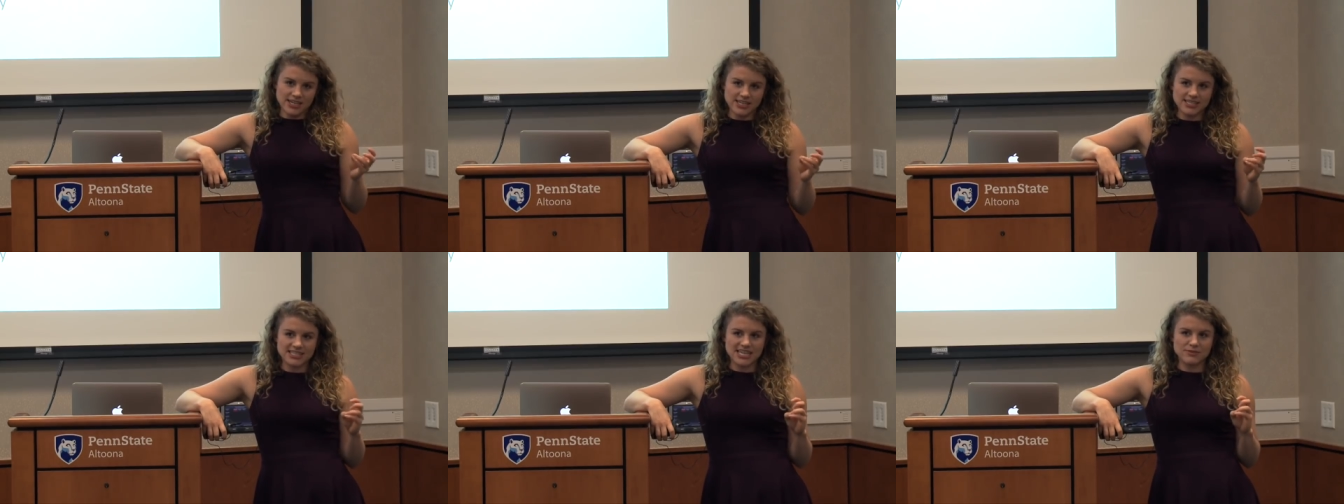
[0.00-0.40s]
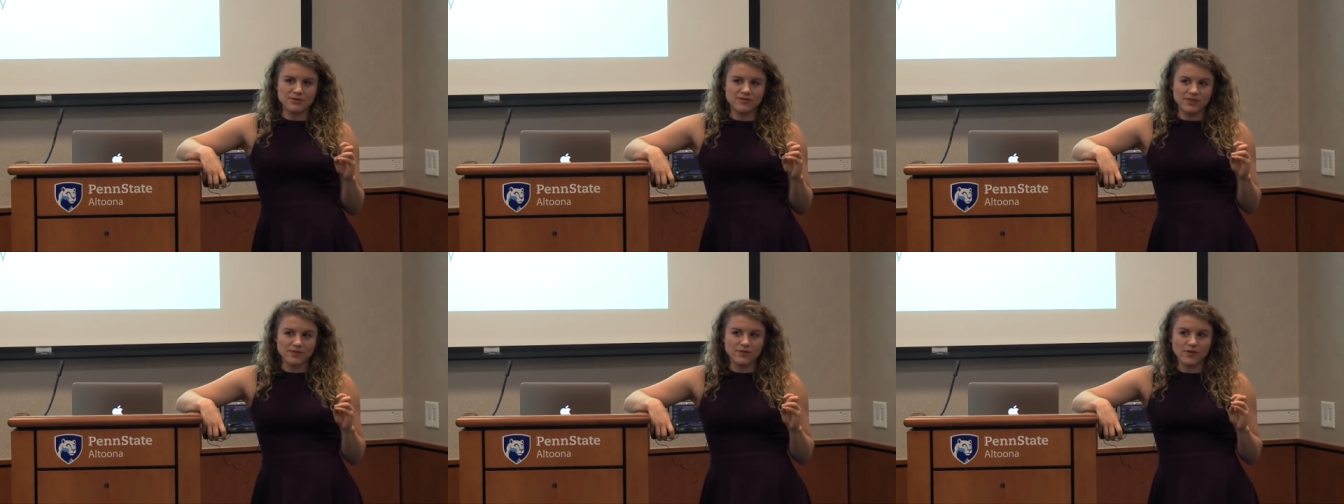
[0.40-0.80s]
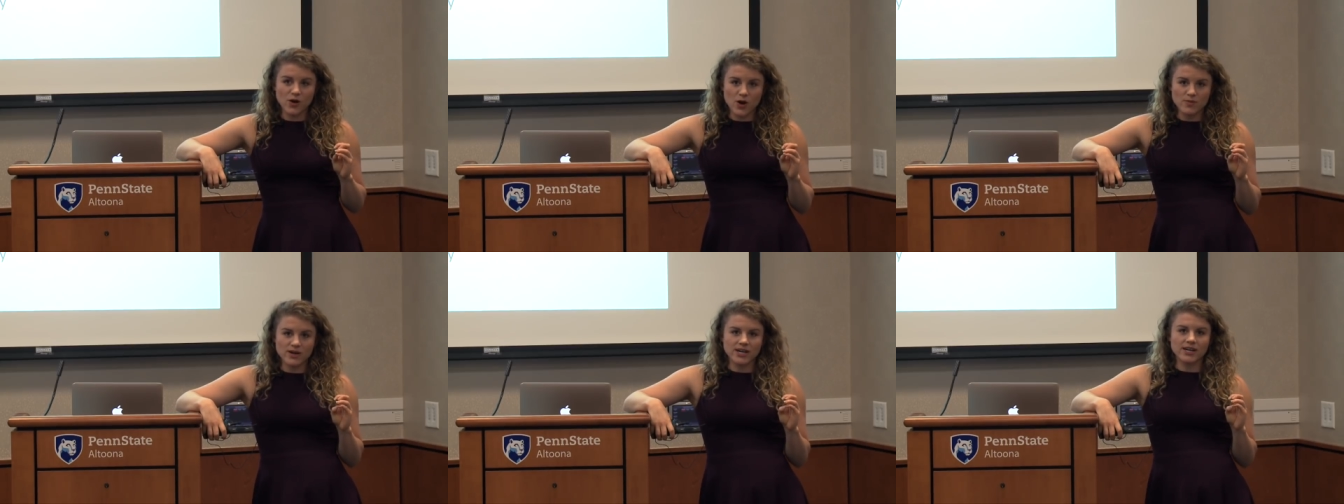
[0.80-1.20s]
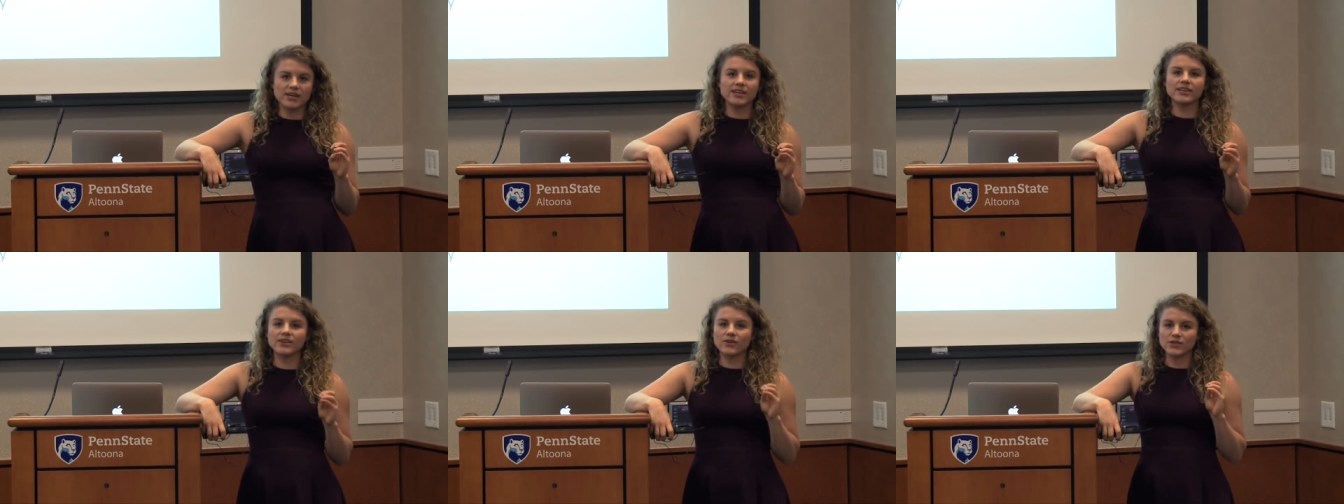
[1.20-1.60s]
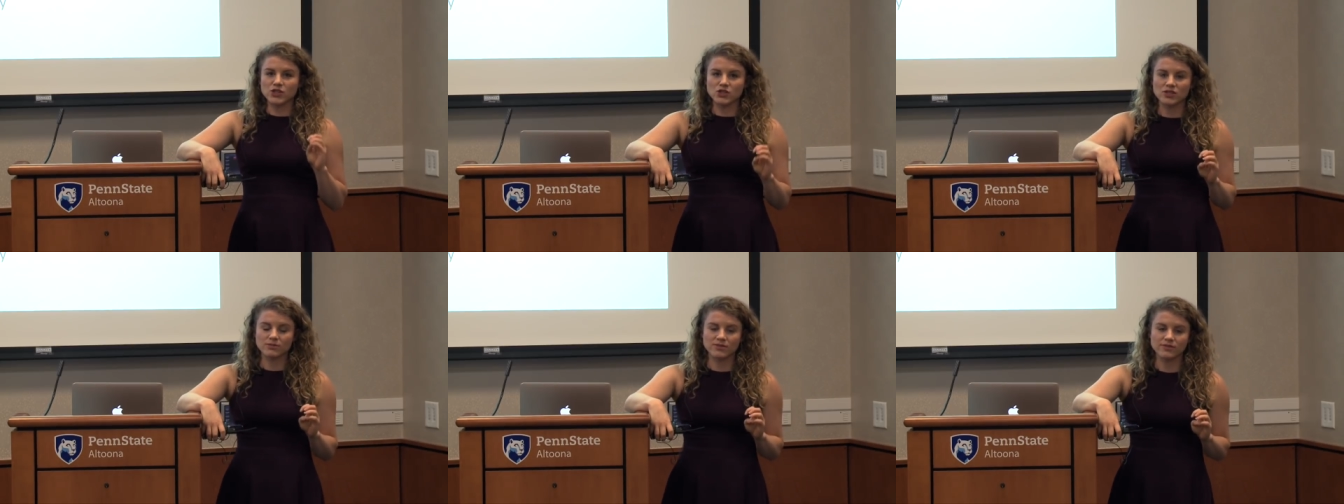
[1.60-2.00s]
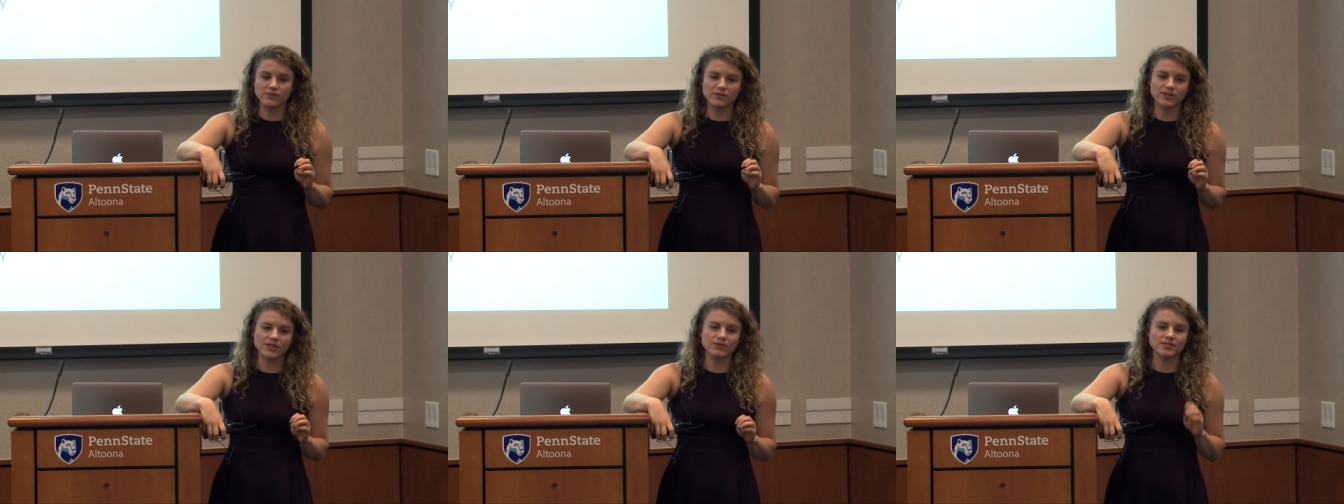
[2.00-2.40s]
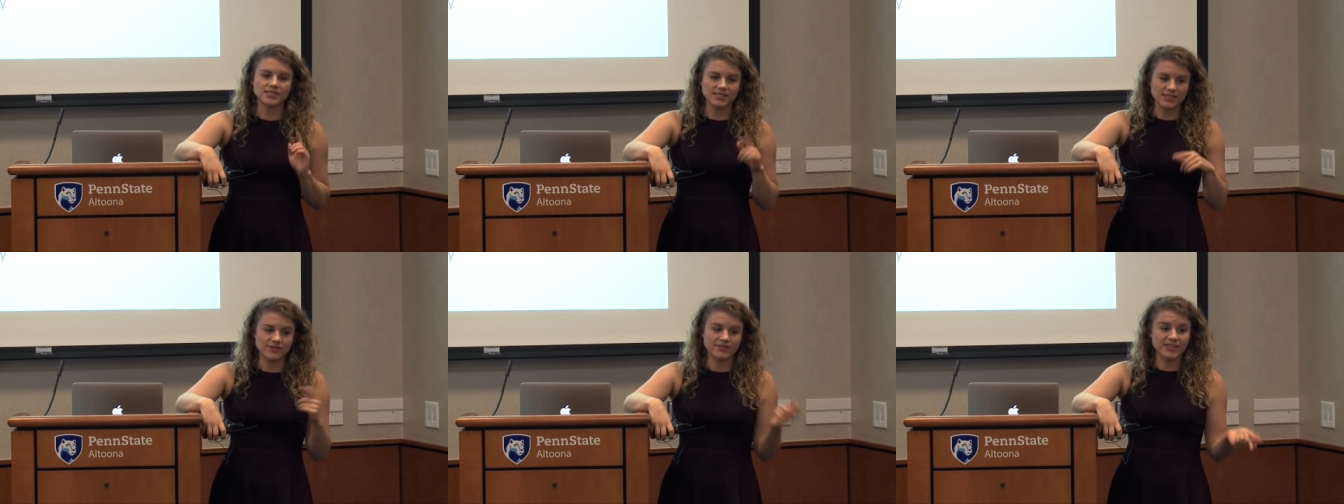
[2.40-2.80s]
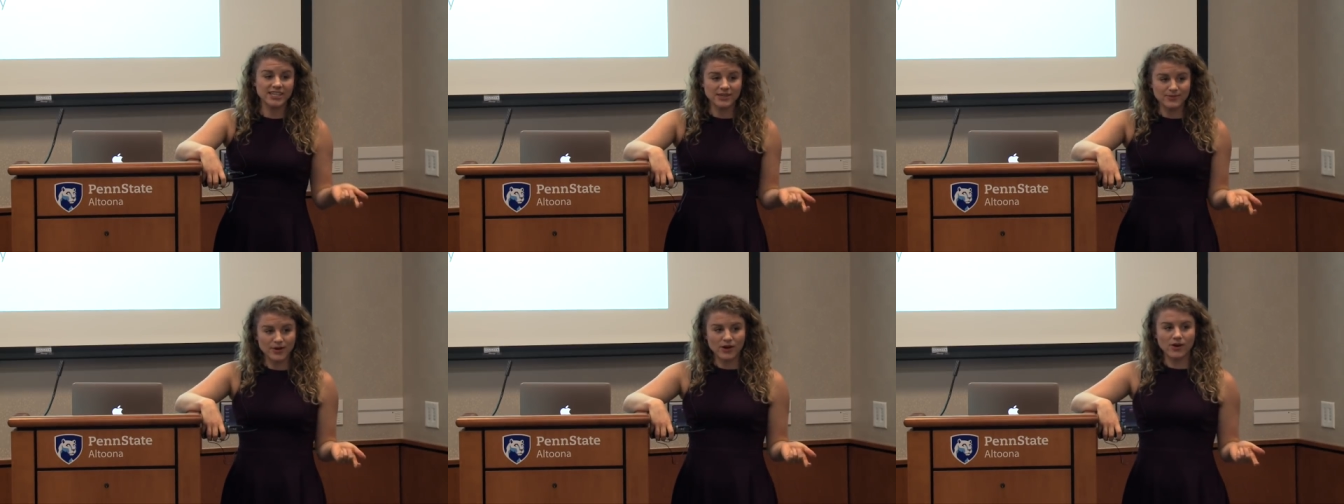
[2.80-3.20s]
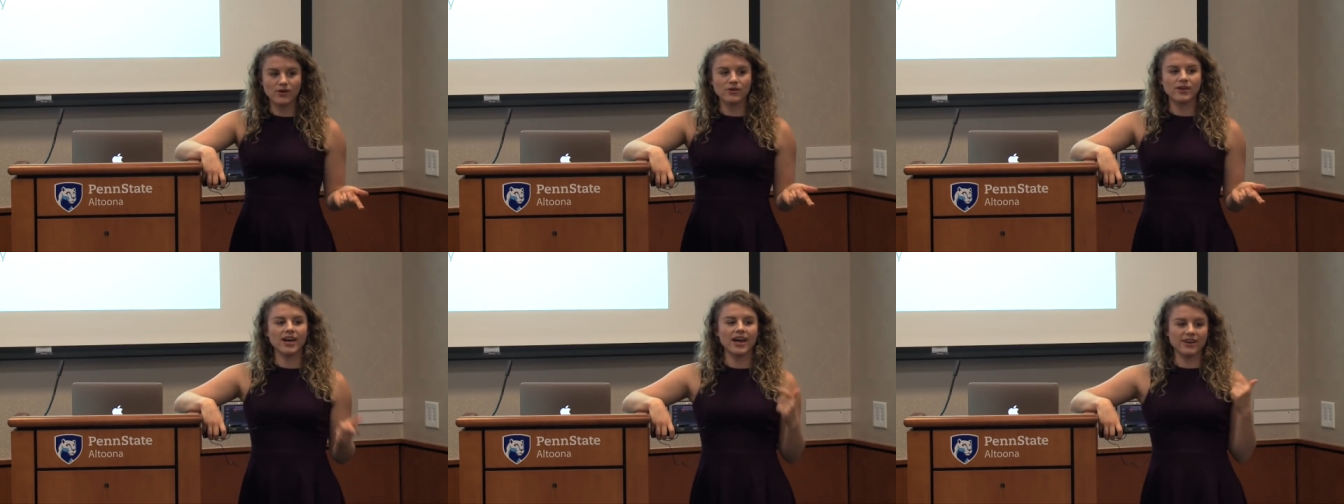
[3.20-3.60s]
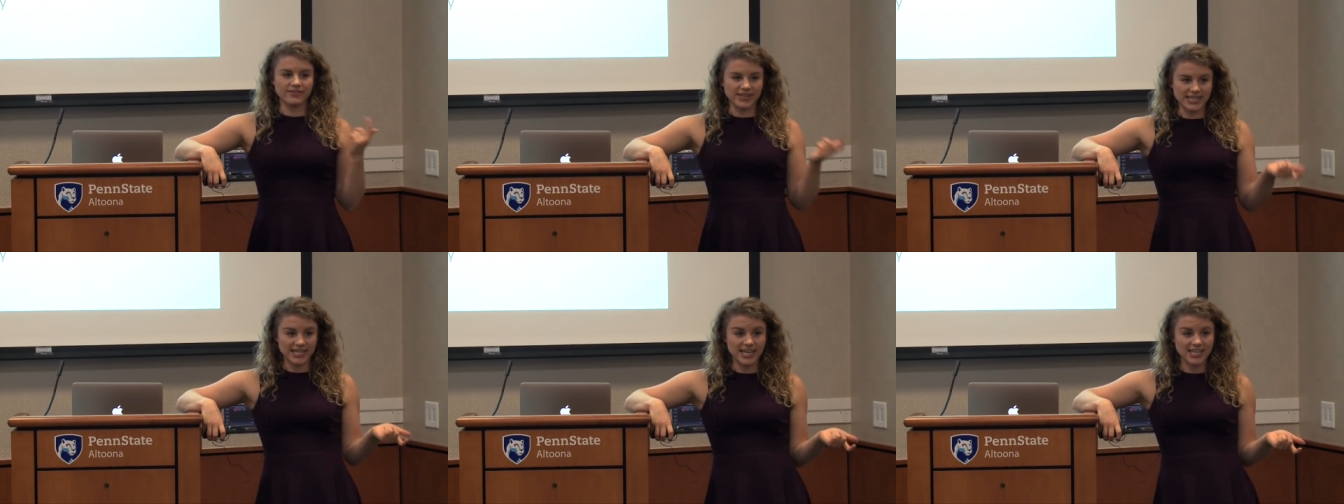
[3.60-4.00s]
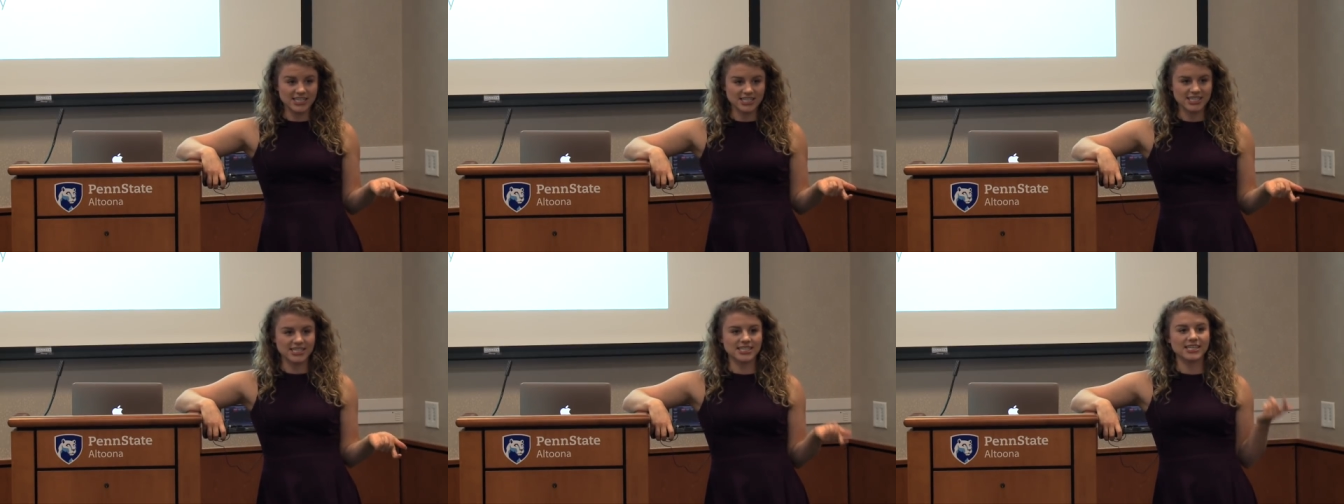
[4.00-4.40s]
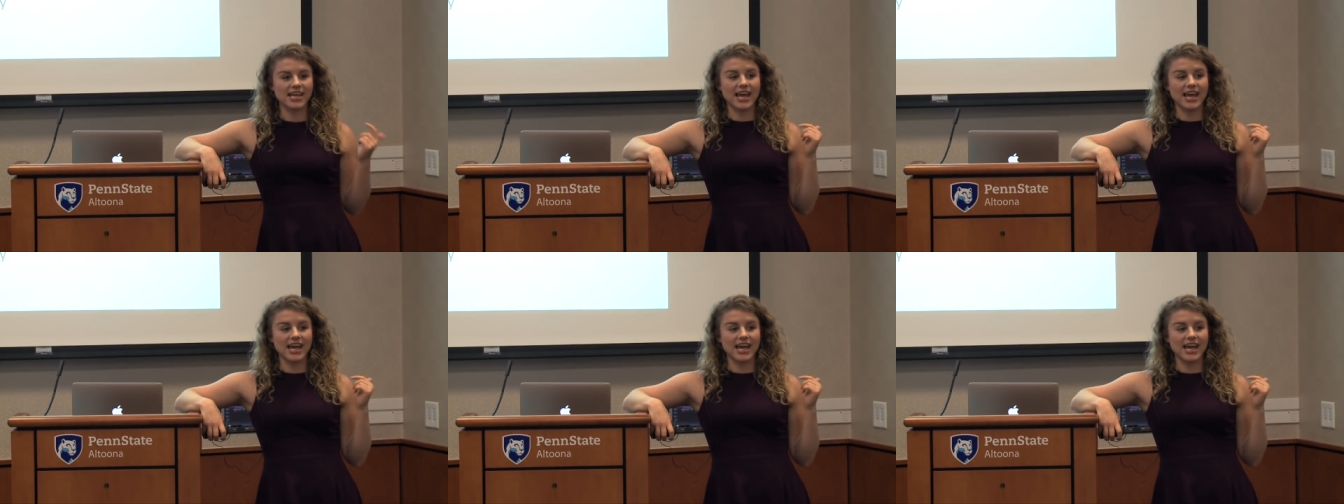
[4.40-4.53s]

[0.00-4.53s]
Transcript: this type of lymphoma, the only treatment for it was a year of chemo and radiation,